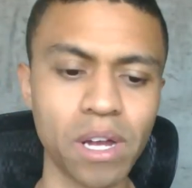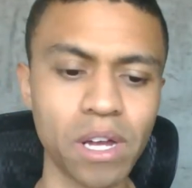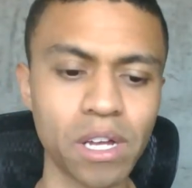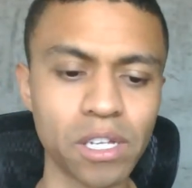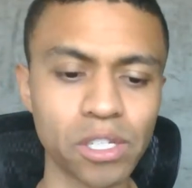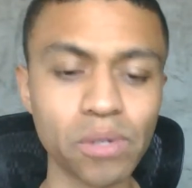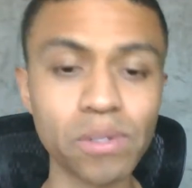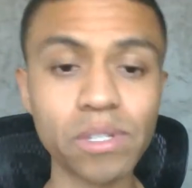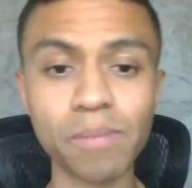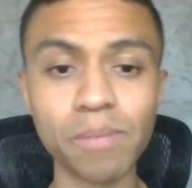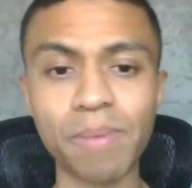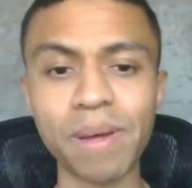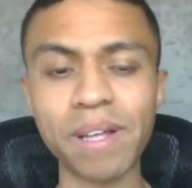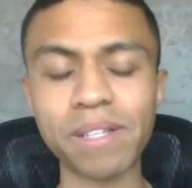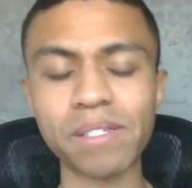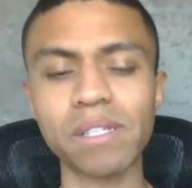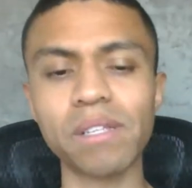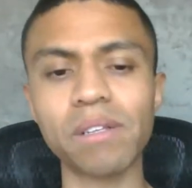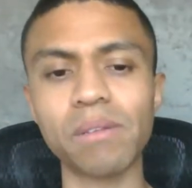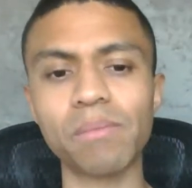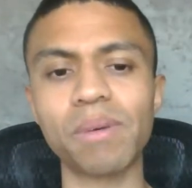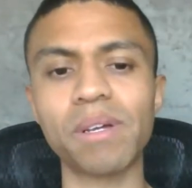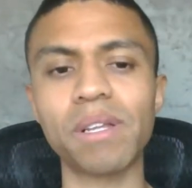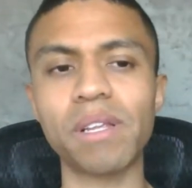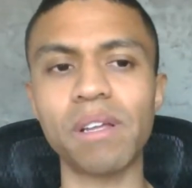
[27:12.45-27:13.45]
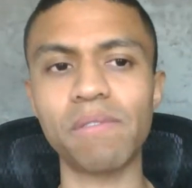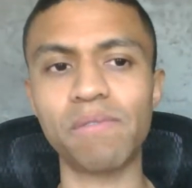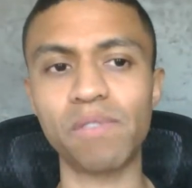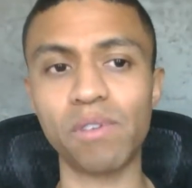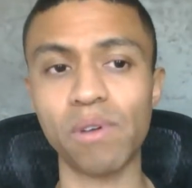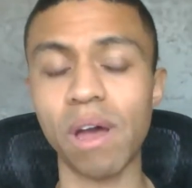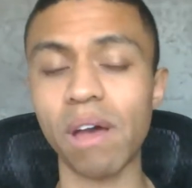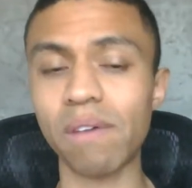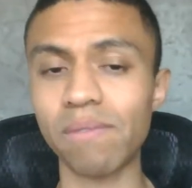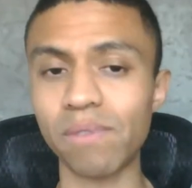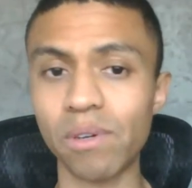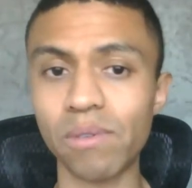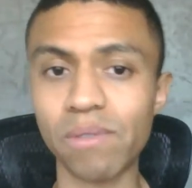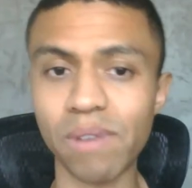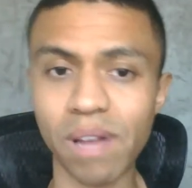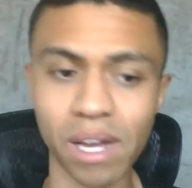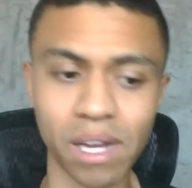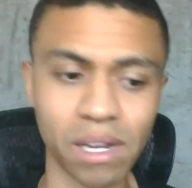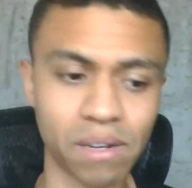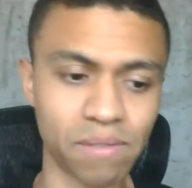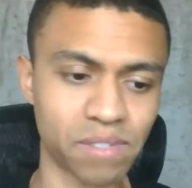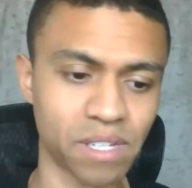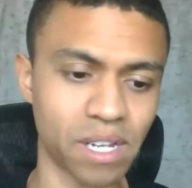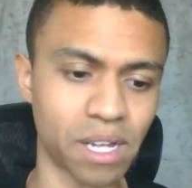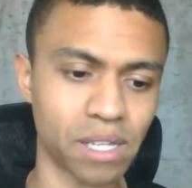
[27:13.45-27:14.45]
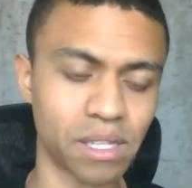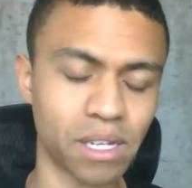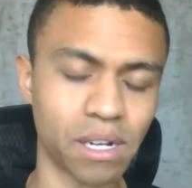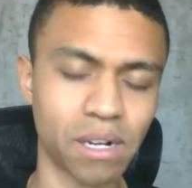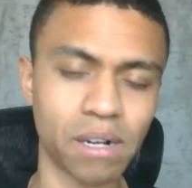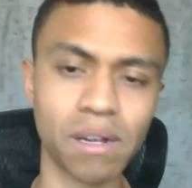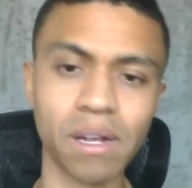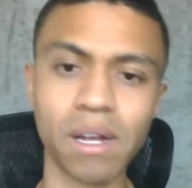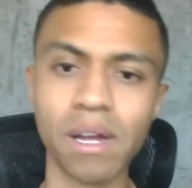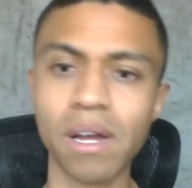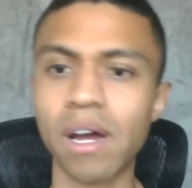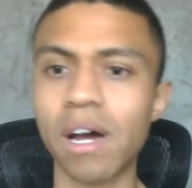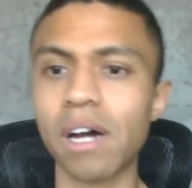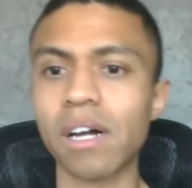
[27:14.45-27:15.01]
So it depends a little bit. If you have no negatives on there,